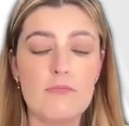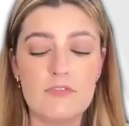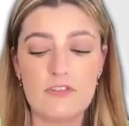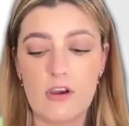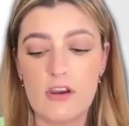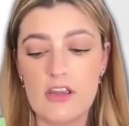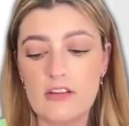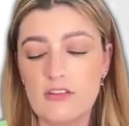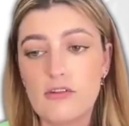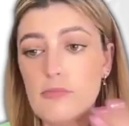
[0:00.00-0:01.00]
So
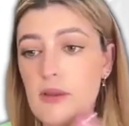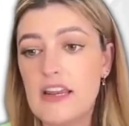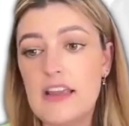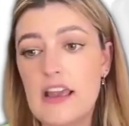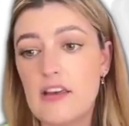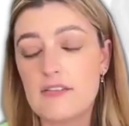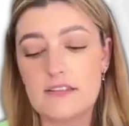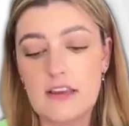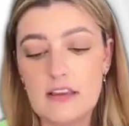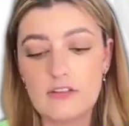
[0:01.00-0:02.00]
it's through
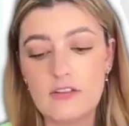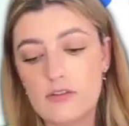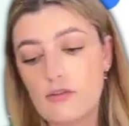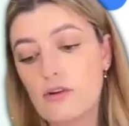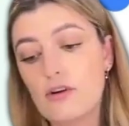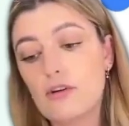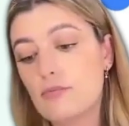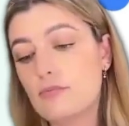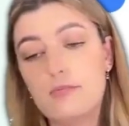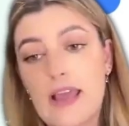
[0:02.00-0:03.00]
PDFs, it's
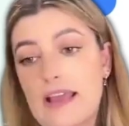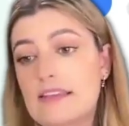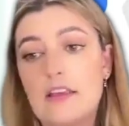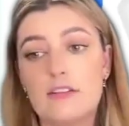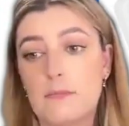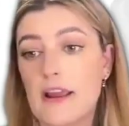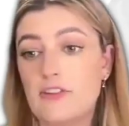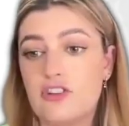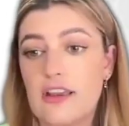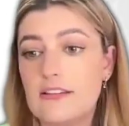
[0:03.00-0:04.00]
through Excel
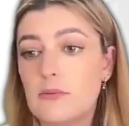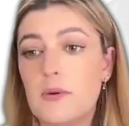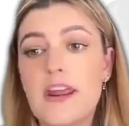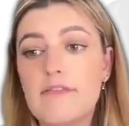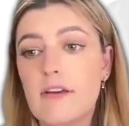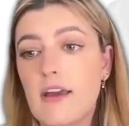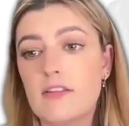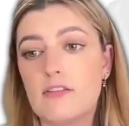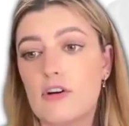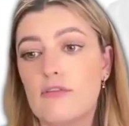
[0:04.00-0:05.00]
spreadsheets, whatever
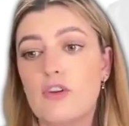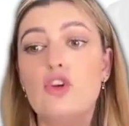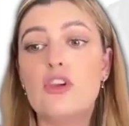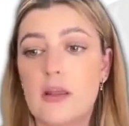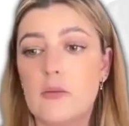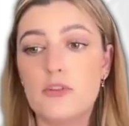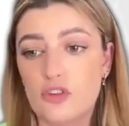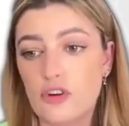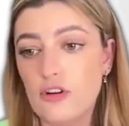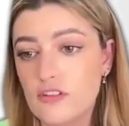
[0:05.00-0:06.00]
sort of you can
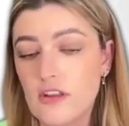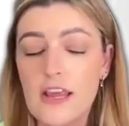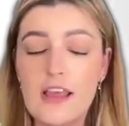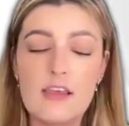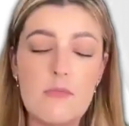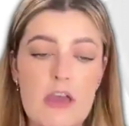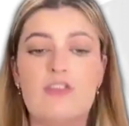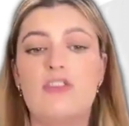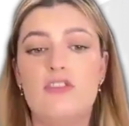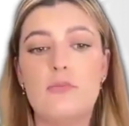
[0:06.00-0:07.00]
produce that
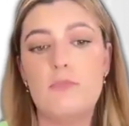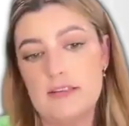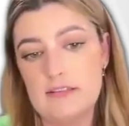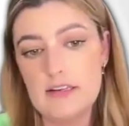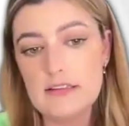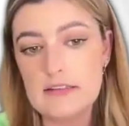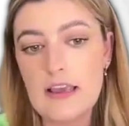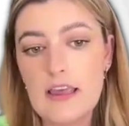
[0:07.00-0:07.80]
matches your business,